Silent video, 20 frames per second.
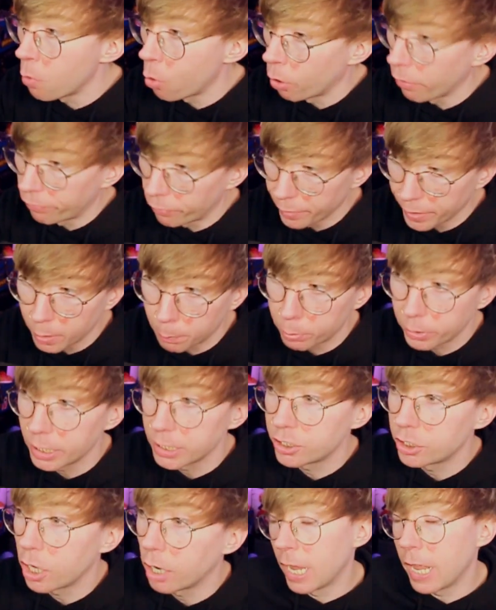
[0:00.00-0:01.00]
free to play
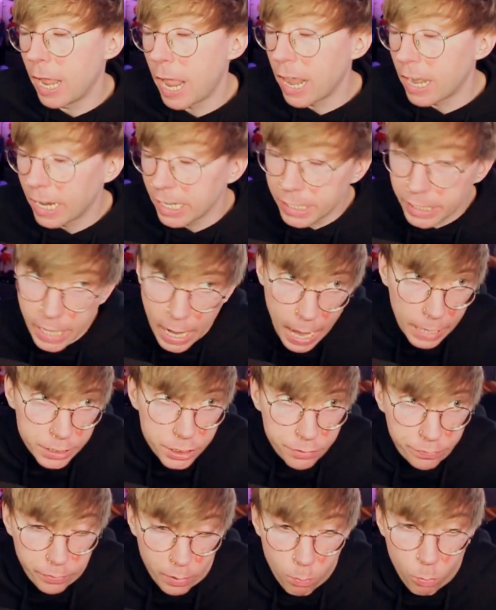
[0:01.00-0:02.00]
stuff. And I
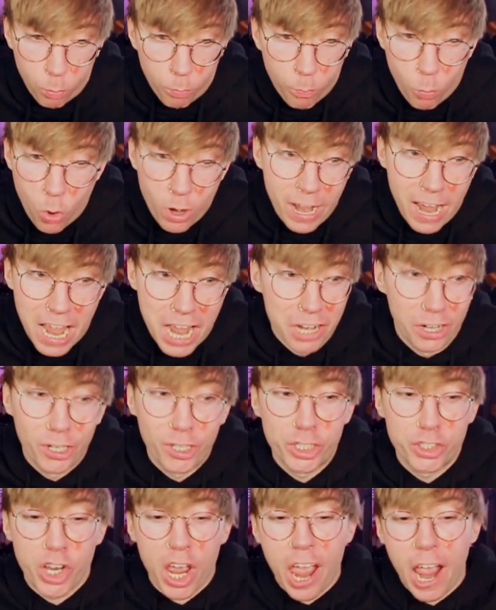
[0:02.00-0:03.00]
guess, from what I
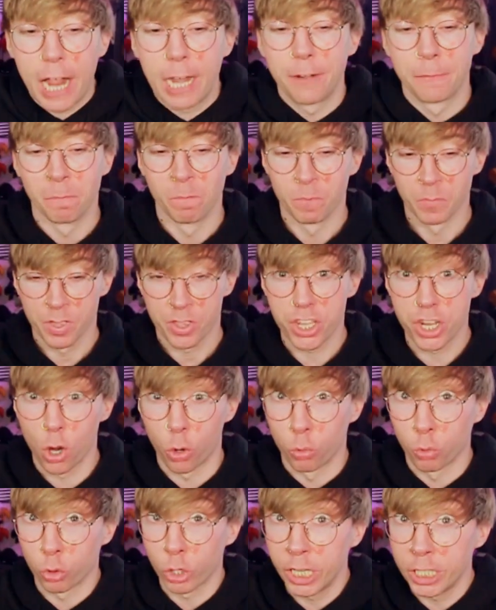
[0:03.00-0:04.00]
understand, the
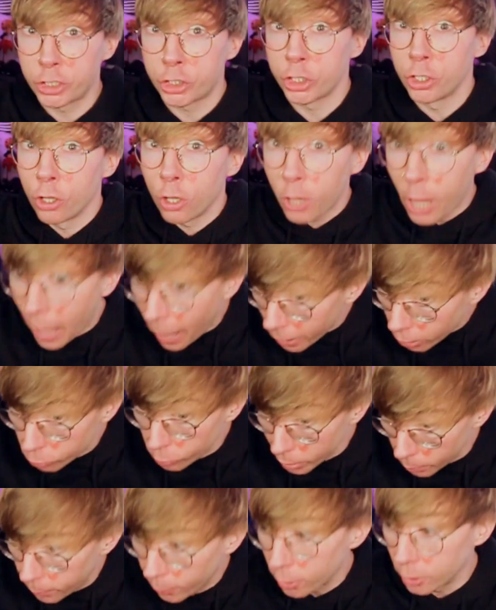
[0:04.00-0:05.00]
original
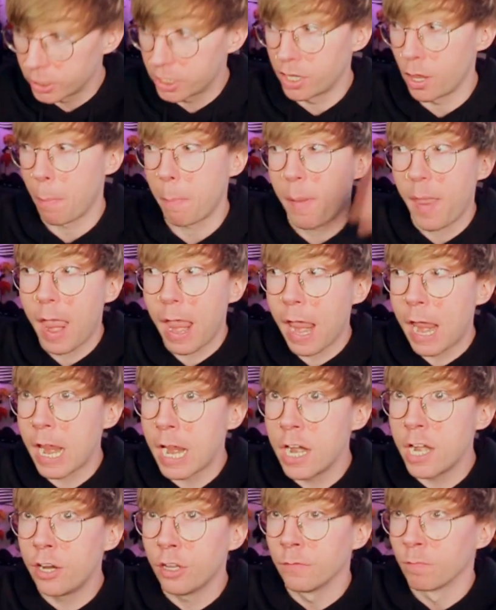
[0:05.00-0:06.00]
Angry Birds, the
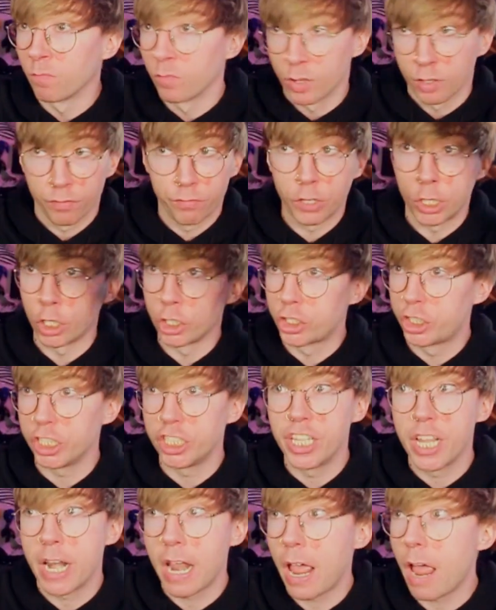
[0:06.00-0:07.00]
paid
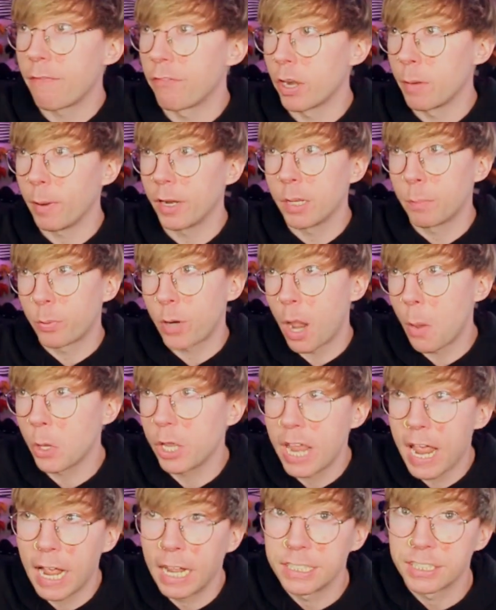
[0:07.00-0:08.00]
version that everybody
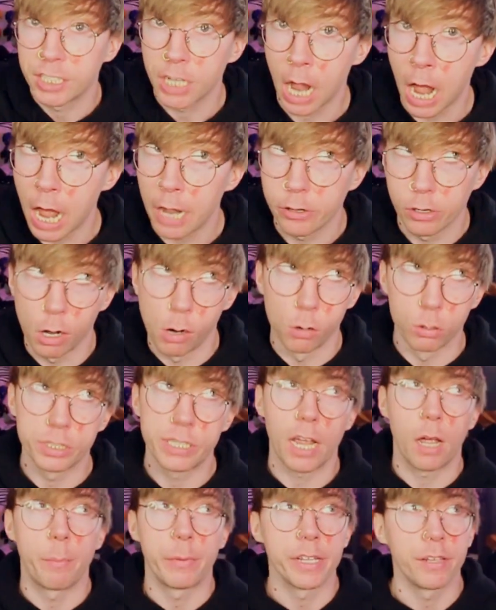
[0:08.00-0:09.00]
probably has, God knows
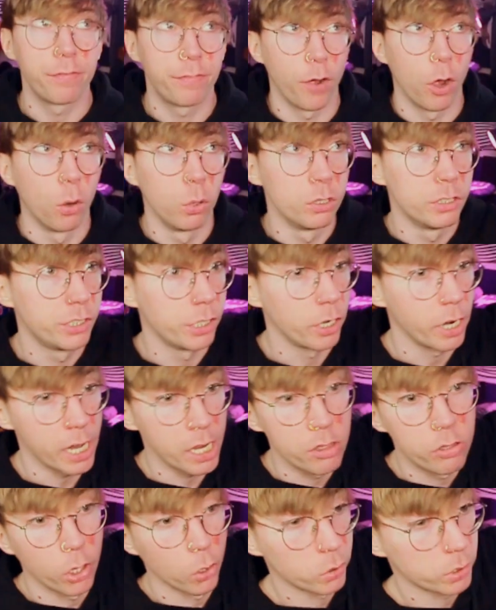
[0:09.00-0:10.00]
how many phones are
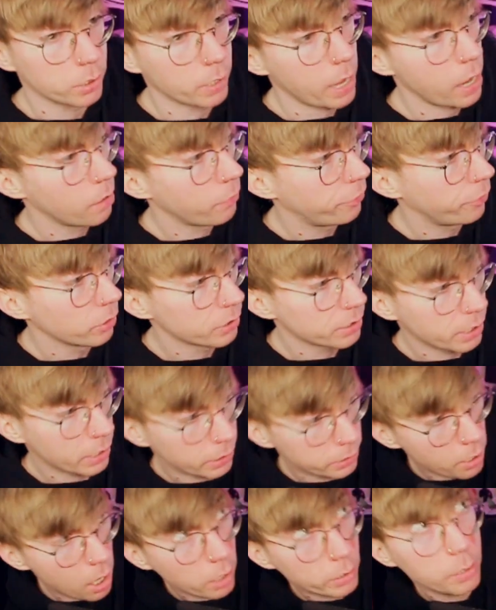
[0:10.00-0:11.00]
in those landfills that I
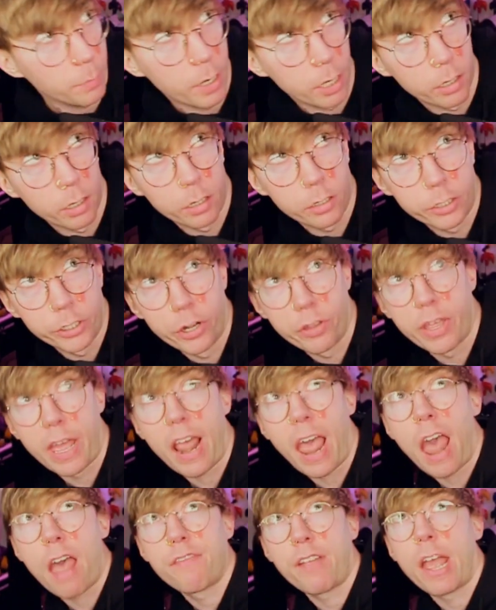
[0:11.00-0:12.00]
talked about earlier that
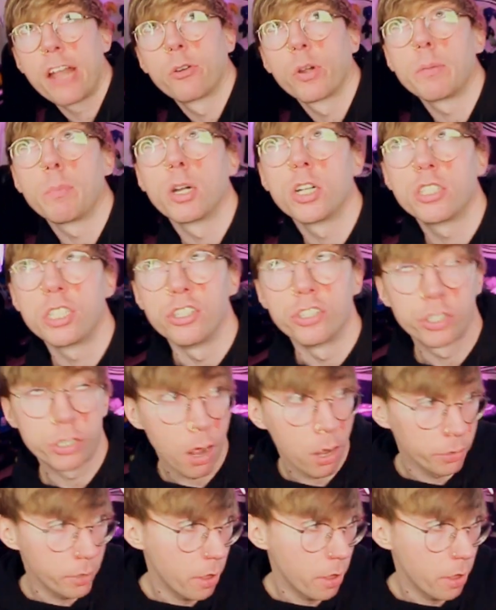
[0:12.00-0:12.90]
have Angry Birds installed on